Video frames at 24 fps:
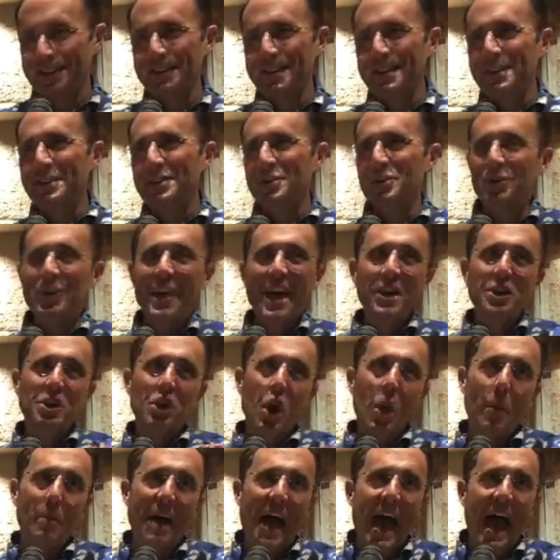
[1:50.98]
You then
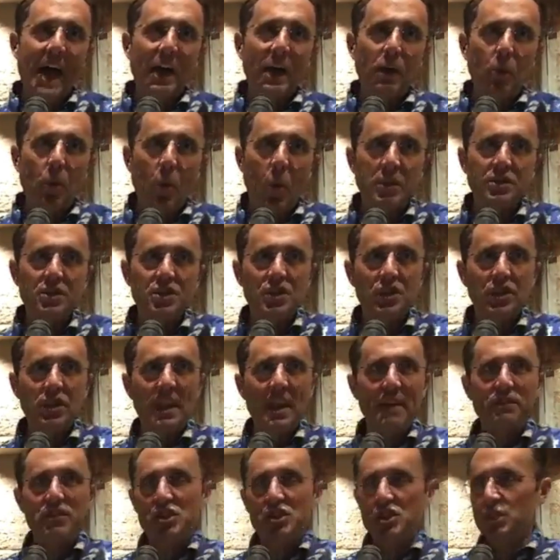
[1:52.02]
go back, once your
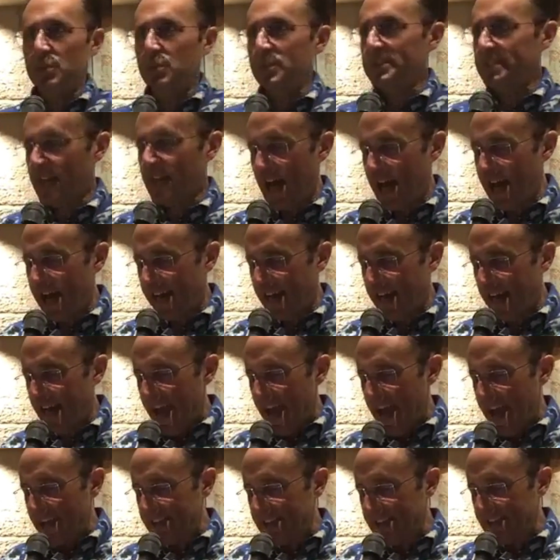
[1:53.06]
left shoe is tied,
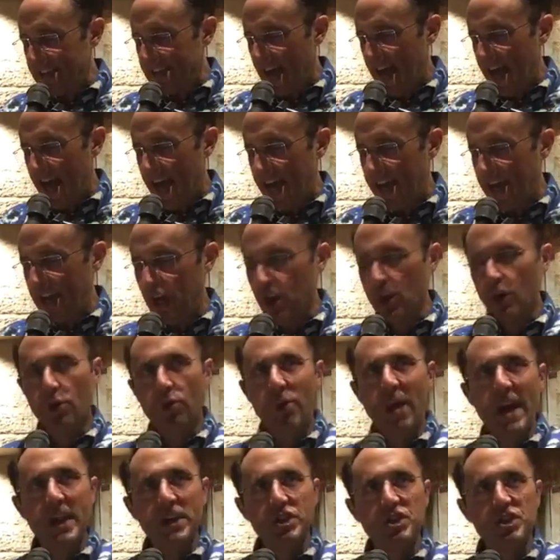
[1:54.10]
and tie your
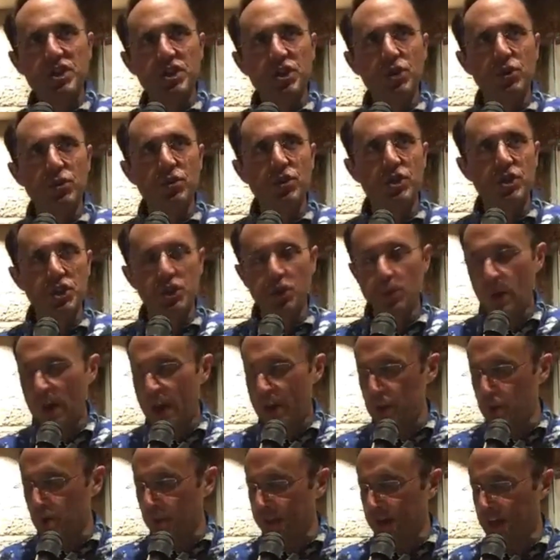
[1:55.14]
right shoe,
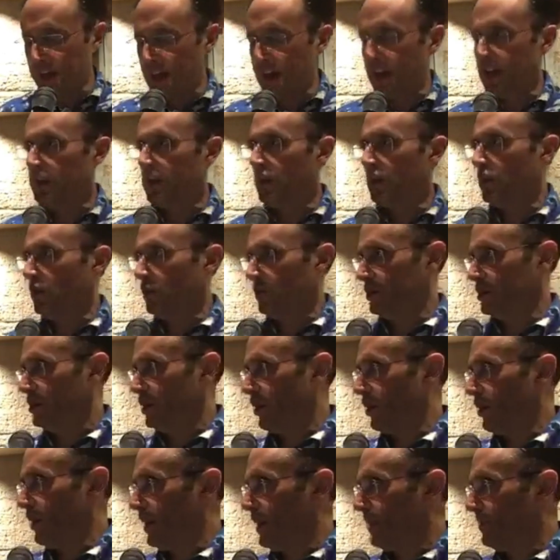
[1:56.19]
and you begin your journey.
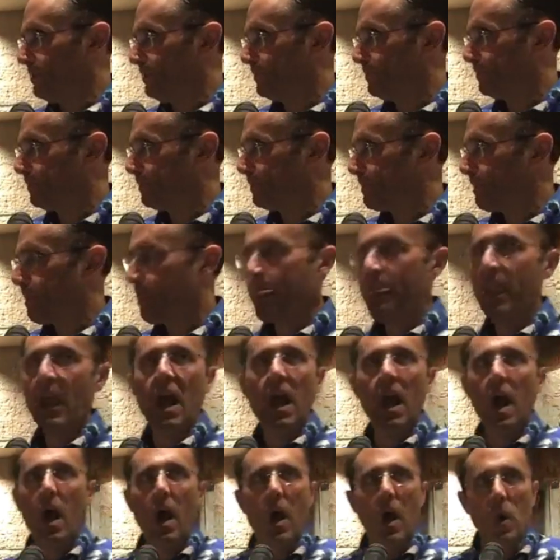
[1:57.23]

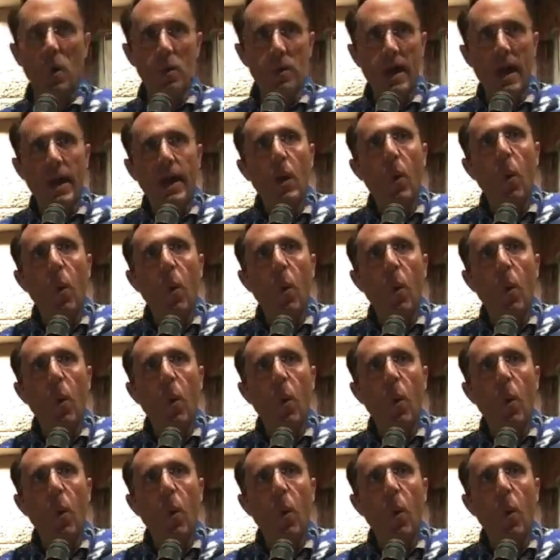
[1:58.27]
Okay,